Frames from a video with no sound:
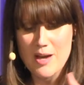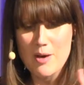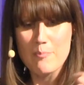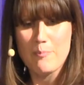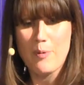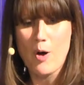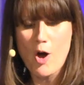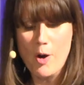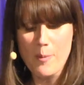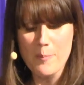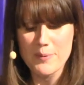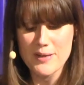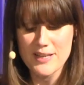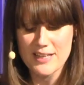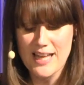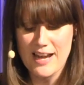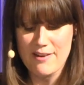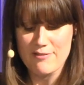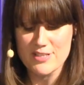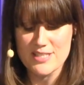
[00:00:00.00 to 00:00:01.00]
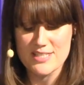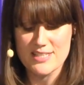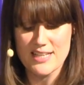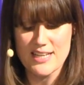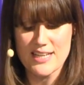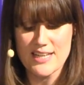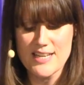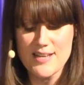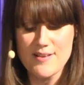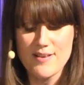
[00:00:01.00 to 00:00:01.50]

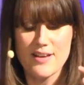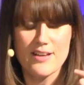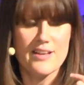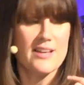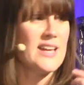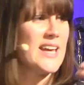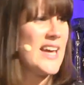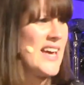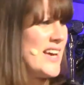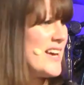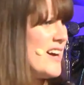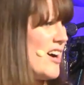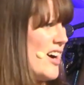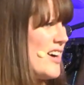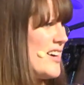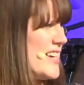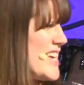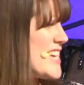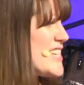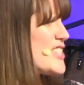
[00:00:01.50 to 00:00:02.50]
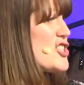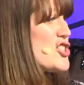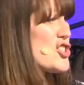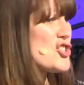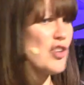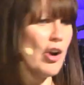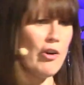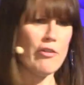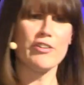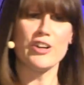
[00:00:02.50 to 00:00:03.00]
popularity,
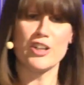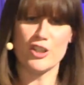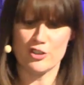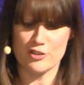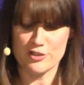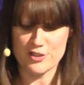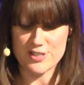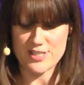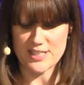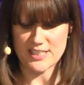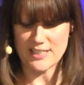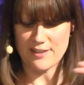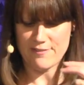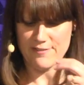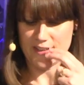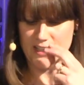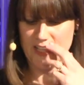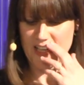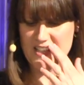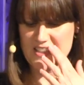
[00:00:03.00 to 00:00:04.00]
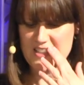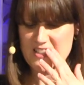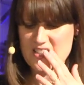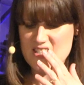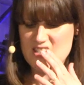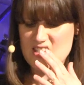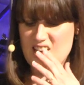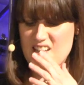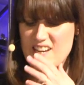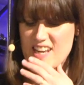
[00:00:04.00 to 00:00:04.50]
historical
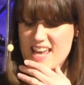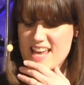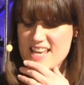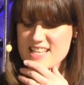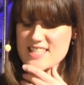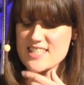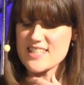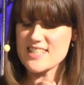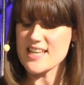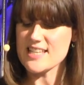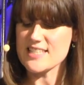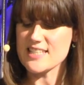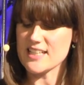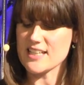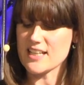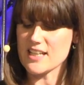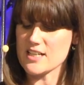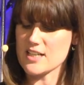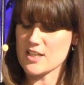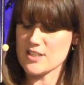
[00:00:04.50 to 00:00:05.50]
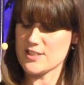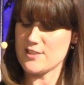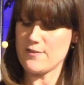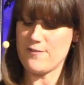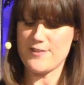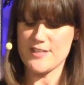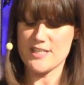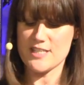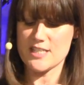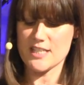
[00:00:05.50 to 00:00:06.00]
significance, and aesthetic
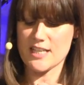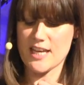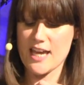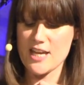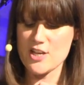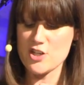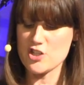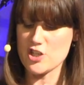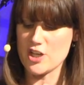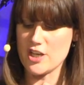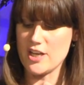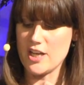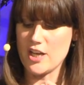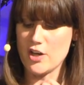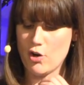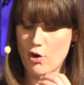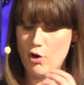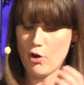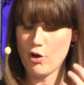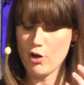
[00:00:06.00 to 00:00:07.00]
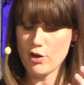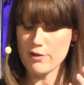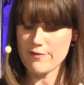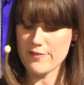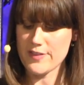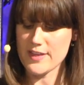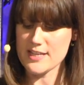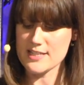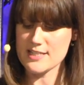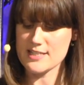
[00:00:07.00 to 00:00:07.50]
sophistication, and all of
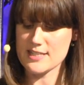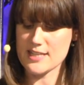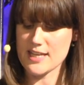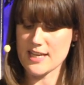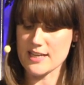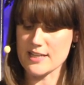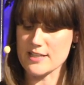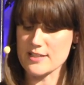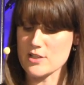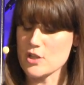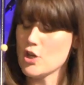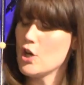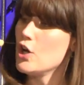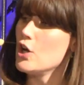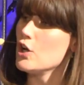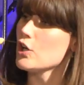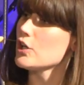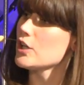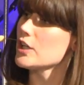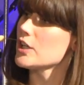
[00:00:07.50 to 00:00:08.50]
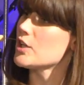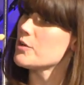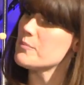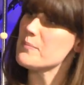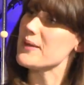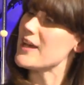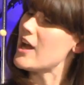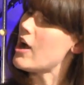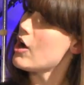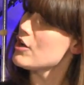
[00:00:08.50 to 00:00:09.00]
these things could
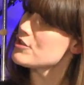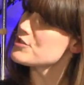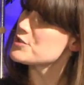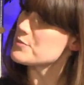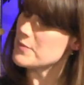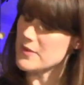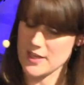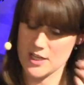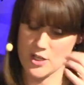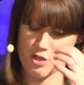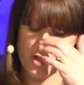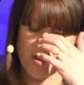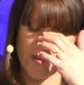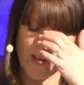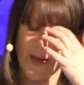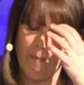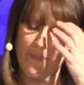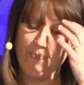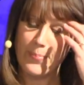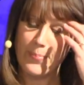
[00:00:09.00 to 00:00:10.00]
be at odds with each other.